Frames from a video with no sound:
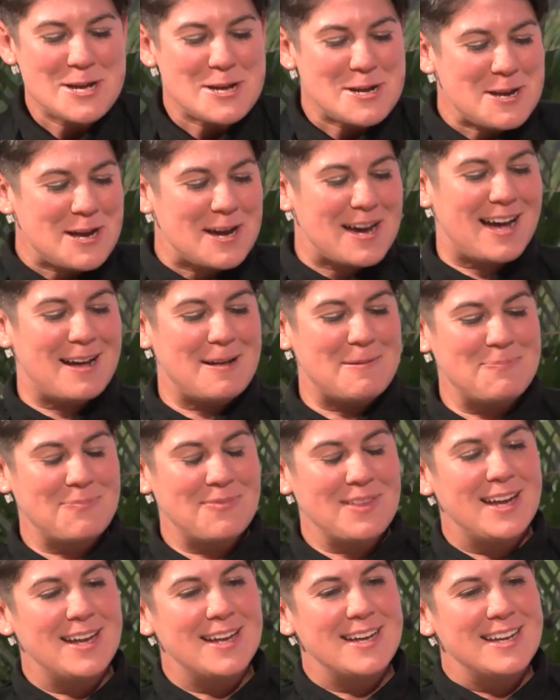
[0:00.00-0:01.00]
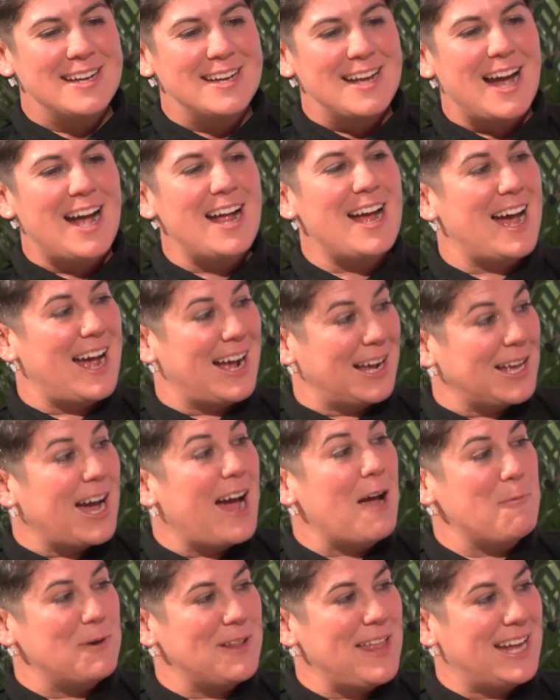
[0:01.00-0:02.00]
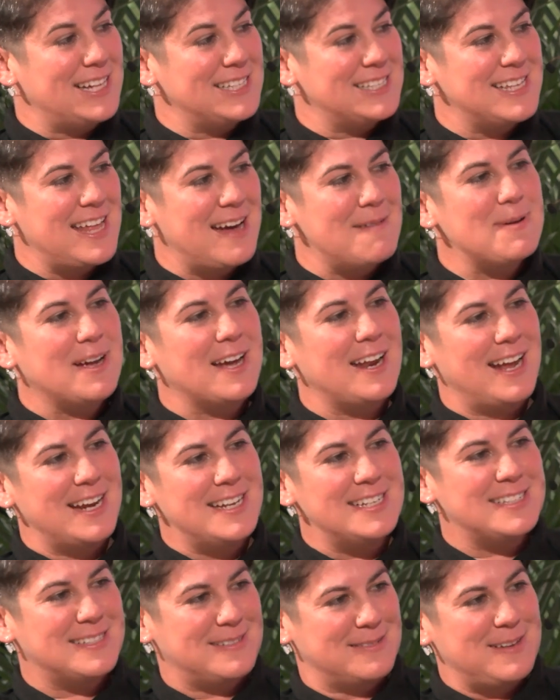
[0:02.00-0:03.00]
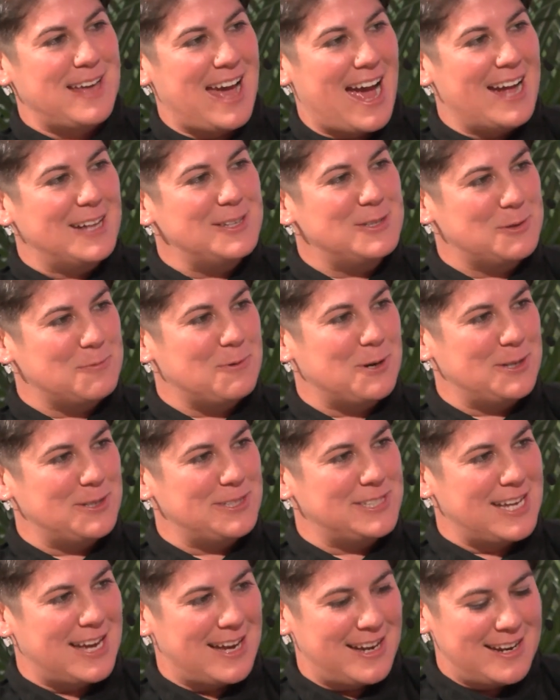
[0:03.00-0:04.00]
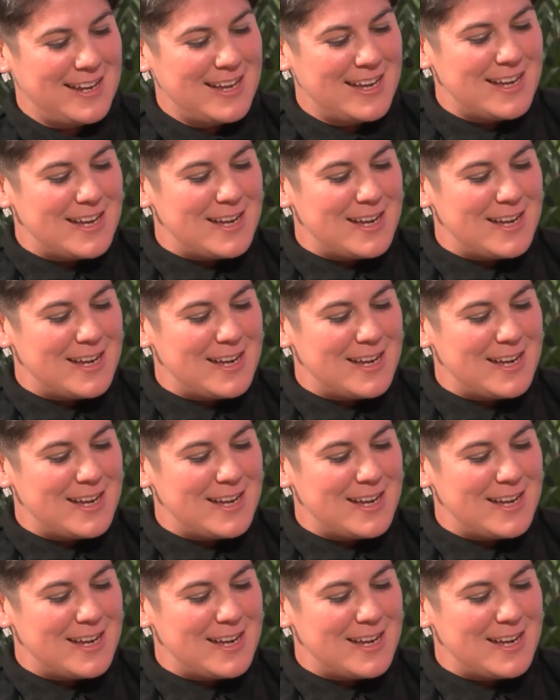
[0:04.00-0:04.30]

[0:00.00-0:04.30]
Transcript: Yeah, I will answer that, but can I just add to what you said?